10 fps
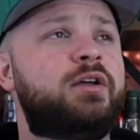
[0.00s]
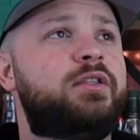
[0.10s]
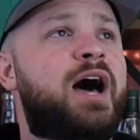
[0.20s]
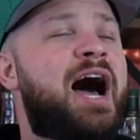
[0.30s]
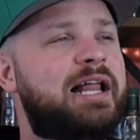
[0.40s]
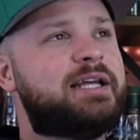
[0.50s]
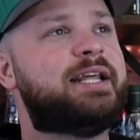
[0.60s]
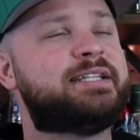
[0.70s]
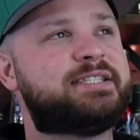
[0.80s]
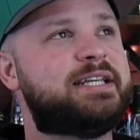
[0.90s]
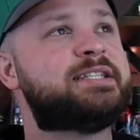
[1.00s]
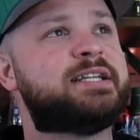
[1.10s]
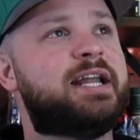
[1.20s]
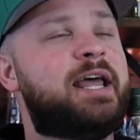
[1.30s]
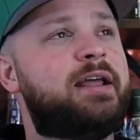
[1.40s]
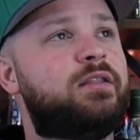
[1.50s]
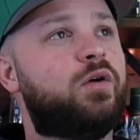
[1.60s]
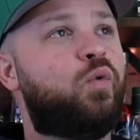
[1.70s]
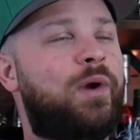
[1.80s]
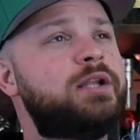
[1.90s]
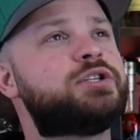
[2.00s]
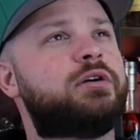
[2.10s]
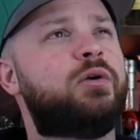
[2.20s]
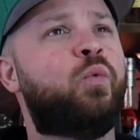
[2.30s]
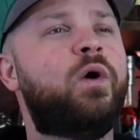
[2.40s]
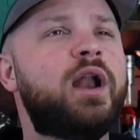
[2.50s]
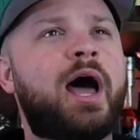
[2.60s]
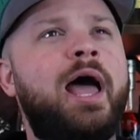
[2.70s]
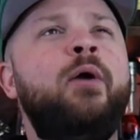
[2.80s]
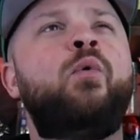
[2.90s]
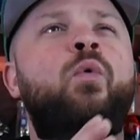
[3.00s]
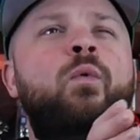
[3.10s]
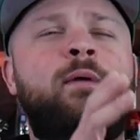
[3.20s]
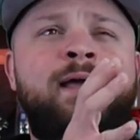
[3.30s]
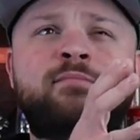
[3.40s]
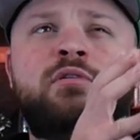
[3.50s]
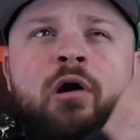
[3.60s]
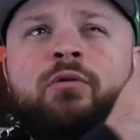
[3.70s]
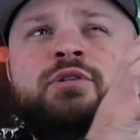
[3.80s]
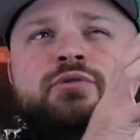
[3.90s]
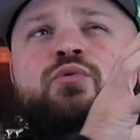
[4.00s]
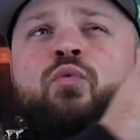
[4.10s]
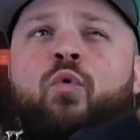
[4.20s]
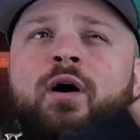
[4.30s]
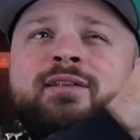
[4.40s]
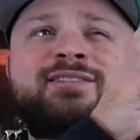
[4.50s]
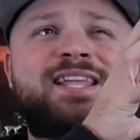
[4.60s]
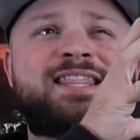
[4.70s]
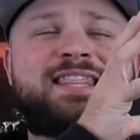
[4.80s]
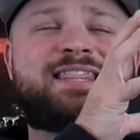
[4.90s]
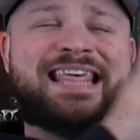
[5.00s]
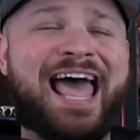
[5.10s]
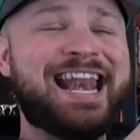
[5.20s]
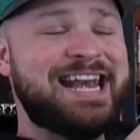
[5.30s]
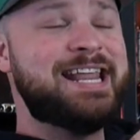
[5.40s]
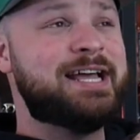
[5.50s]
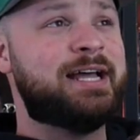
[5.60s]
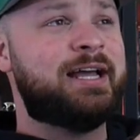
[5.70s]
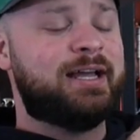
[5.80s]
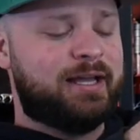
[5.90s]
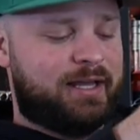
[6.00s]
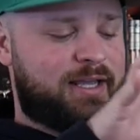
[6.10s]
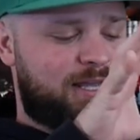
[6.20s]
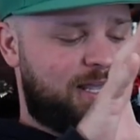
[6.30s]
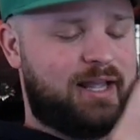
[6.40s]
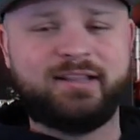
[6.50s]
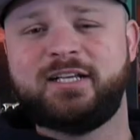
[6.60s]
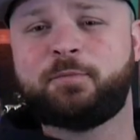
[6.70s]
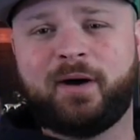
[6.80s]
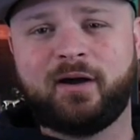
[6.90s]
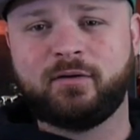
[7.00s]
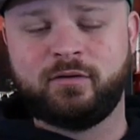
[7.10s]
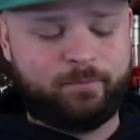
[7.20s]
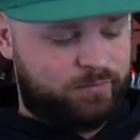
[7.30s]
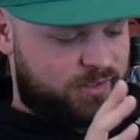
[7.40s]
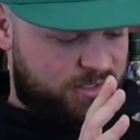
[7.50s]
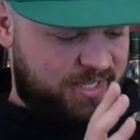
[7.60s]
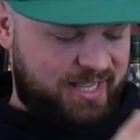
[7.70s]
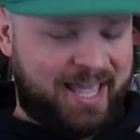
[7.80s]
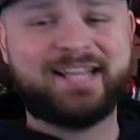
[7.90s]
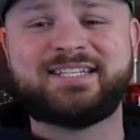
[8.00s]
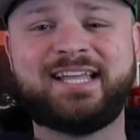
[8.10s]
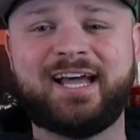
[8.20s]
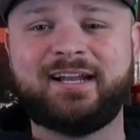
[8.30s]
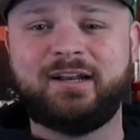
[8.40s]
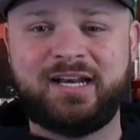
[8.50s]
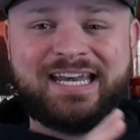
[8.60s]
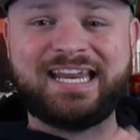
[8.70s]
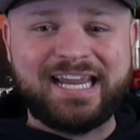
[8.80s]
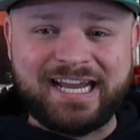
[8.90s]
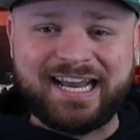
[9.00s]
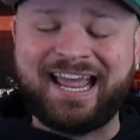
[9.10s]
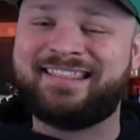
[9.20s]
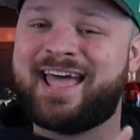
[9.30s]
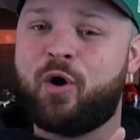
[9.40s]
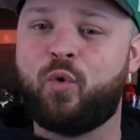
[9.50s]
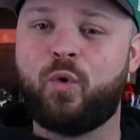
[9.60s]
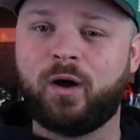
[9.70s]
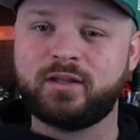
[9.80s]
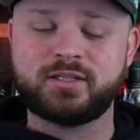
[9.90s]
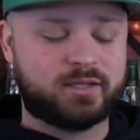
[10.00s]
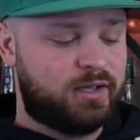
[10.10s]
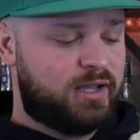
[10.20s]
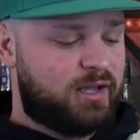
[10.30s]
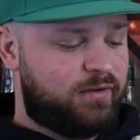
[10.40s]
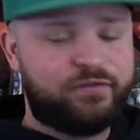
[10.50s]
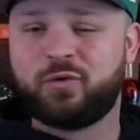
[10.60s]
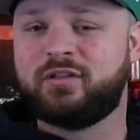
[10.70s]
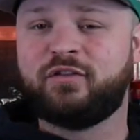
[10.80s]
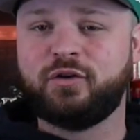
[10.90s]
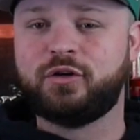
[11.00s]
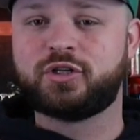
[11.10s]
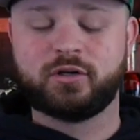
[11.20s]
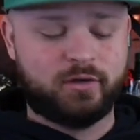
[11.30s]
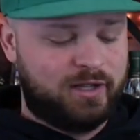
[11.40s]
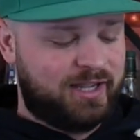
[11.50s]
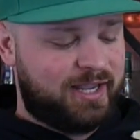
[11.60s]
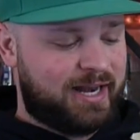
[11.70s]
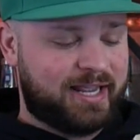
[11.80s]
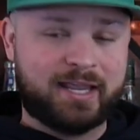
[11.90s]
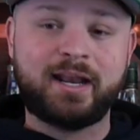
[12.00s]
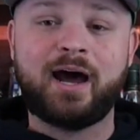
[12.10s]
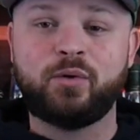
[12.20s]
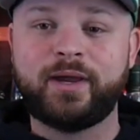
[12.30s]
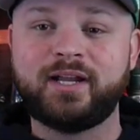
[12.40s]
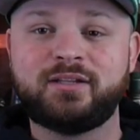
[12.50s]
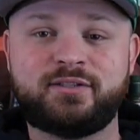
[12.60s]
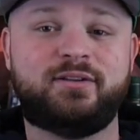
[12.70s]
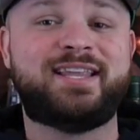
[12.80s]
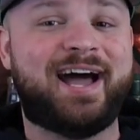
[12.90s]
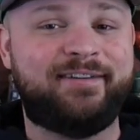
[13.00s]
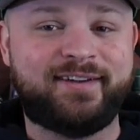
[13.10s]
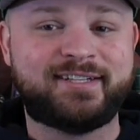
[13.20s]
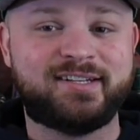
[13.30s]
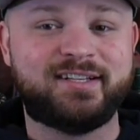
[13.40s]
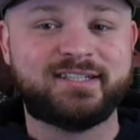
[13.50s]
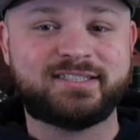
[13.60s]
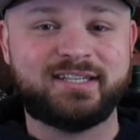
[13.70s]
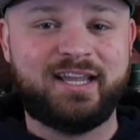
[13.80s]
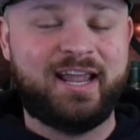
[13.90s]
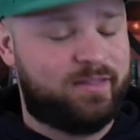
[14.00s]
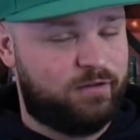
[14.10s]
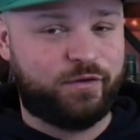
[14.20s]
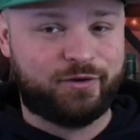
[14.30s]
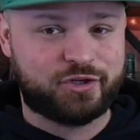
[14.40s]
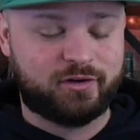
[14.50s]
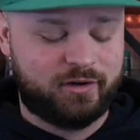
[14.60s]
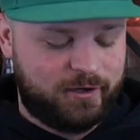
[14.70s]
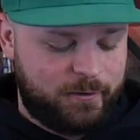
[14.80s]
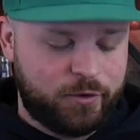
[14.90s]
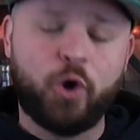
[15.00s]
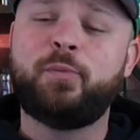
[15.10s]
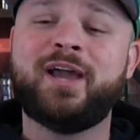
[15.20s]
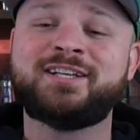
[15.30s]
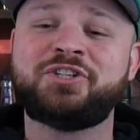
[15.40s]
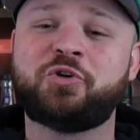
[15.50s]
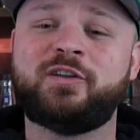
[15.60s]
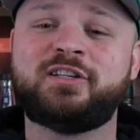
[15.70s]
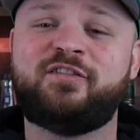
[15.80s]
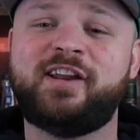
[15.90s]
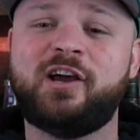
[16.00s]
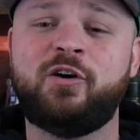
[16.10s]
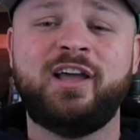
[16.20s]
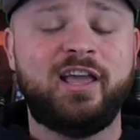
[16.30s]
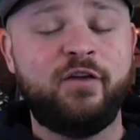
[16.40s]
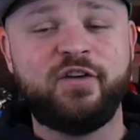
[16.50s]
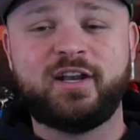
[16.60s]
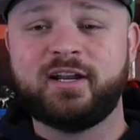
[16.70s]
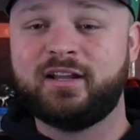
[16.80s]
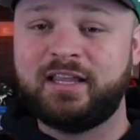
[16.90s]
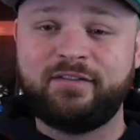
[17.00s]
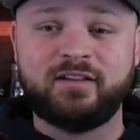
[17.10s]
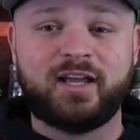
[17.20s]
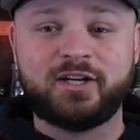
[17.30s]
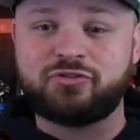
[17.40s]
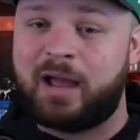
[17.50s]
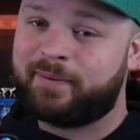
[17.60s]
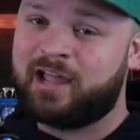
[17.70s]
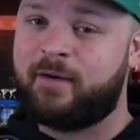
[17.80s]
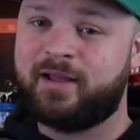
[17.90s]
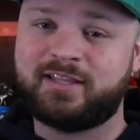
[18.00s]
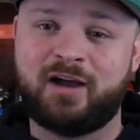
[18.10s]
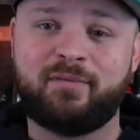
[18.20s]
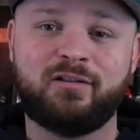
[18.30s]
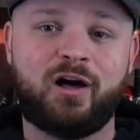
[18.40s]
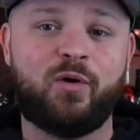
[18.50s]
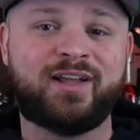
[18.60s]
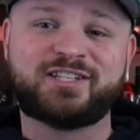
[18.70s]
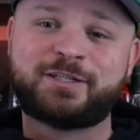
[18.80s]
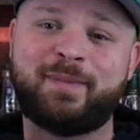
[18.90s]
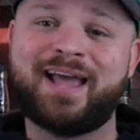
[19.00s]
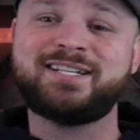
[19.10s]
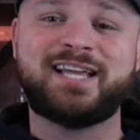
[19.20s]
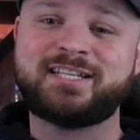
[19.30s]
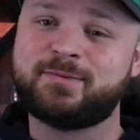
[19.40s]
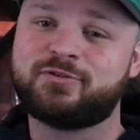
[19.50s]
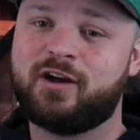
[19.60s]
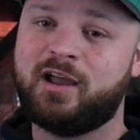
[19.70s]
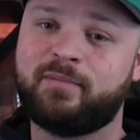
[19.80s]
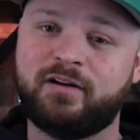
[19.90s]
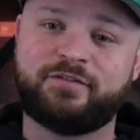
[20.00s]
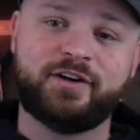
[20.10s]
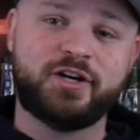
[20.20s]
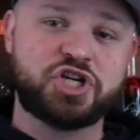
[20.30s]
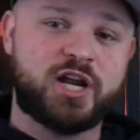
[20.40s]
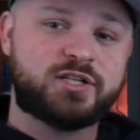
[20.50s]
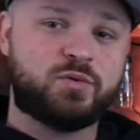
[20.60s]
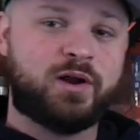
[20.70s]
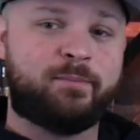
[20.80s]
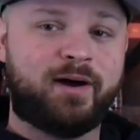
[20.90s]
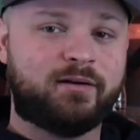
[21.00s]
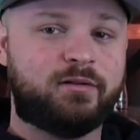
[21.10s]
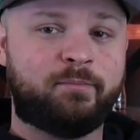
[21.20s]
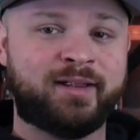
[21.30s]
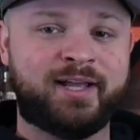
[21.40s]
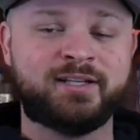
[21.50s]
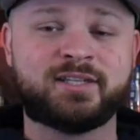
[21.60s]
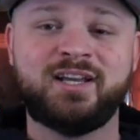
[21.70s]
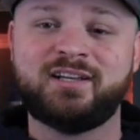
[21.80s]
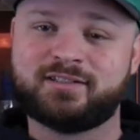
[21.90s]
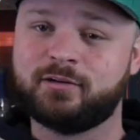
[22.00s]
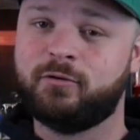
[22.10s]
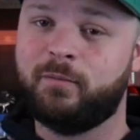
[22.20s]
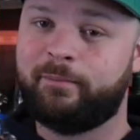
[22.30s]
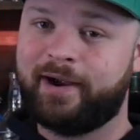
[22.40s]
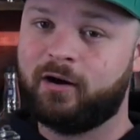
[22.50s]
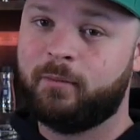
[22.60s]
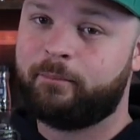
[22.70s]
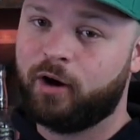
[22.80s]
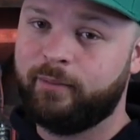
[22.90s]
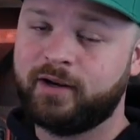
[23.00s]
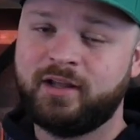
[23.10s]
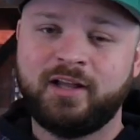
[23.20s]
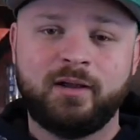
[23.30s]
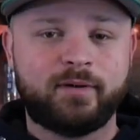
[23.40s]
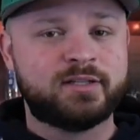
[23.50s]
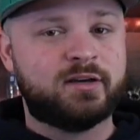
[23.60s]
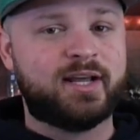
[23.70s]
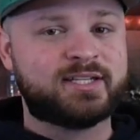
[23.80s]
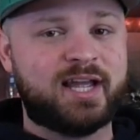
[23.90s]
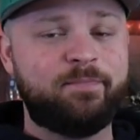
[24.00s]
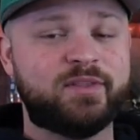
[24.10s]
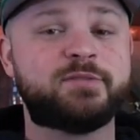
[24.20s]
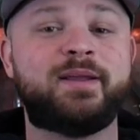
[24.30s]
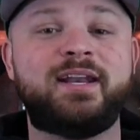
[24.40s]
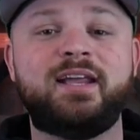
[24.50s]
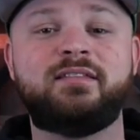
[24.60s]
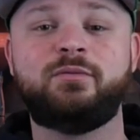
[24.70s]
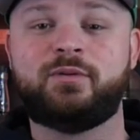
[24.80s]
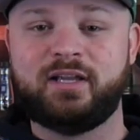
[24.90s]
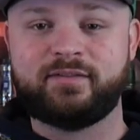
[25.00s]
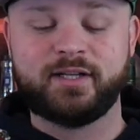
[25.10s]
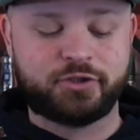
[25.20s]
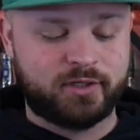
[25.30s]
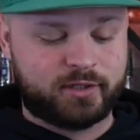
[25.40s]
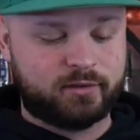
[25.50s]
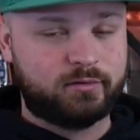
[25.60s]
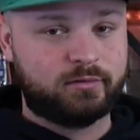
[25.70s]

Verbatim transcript: the holiday season and the winter and what I am going to want then. And this bottle hits that need and that want for the future and I cannot wait to dive into this in the future. Hope you guys enjoyed this video. If you did, leave a like, drop a comment down below, and smash that subscribe button for your chance to win a bottle of Blanton's Single Barrel Bourbon. But until next time, this has been Nathan with The Everyday Drinker.